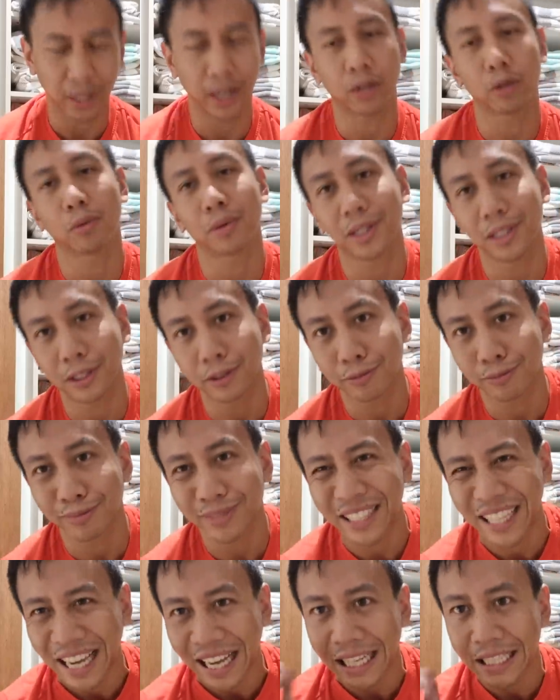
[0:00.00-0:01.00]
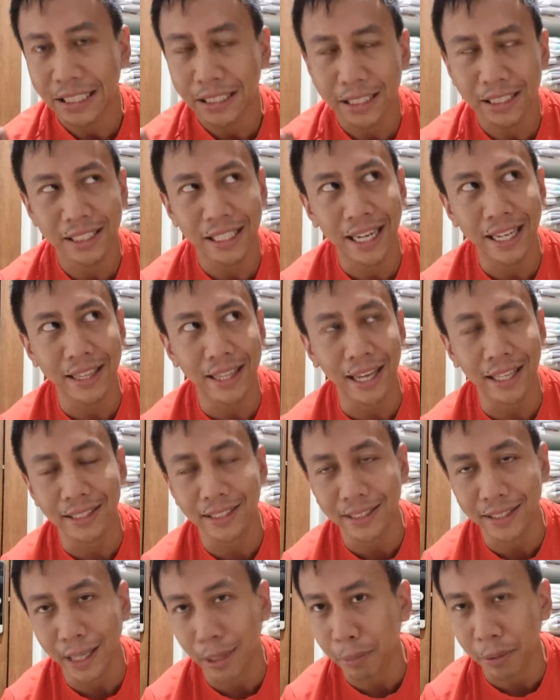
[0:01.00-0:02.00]
I don't wanna take that
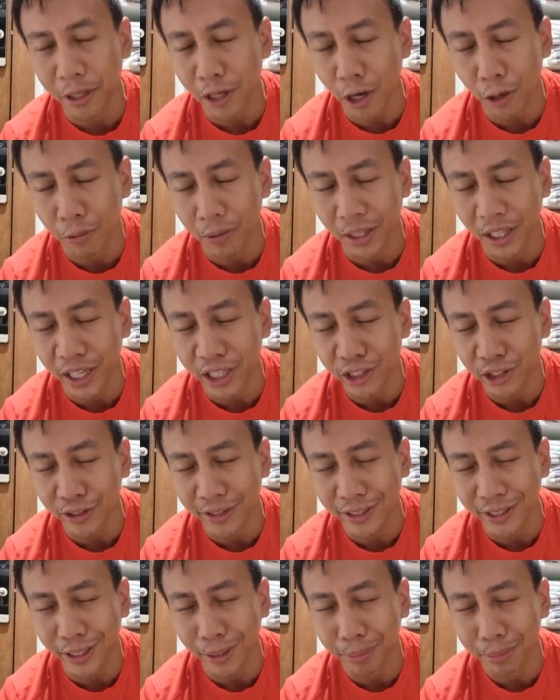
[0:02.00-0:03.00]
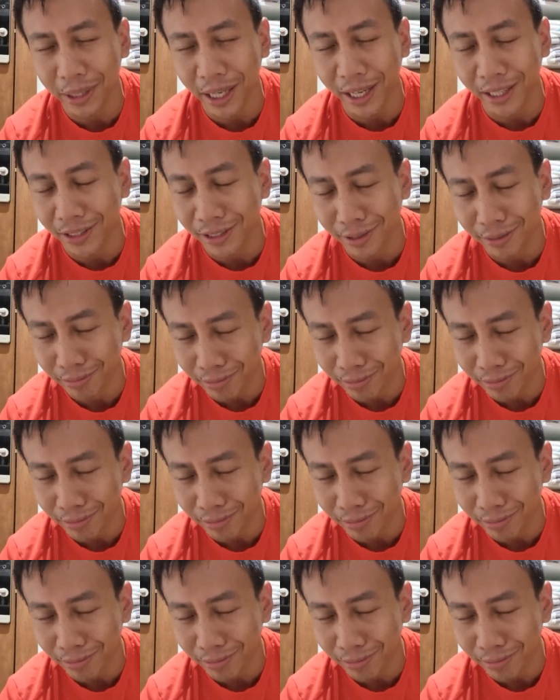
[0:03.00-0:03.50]
step in our relationship yet.